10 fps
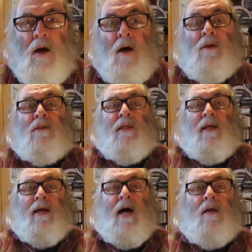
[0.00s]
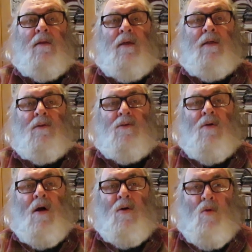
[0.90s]
all staying healthy and
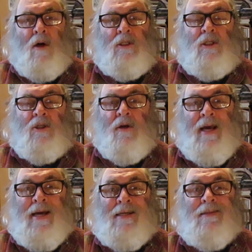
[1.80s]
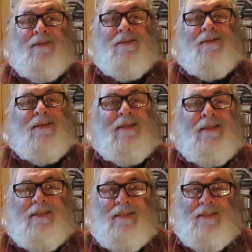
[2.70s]
strong, washing your hands,
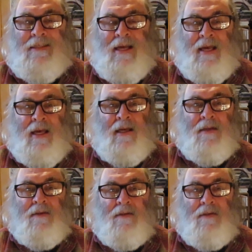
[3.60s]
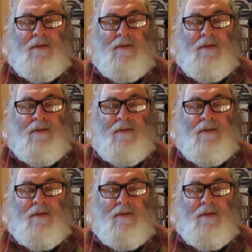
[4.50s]
staying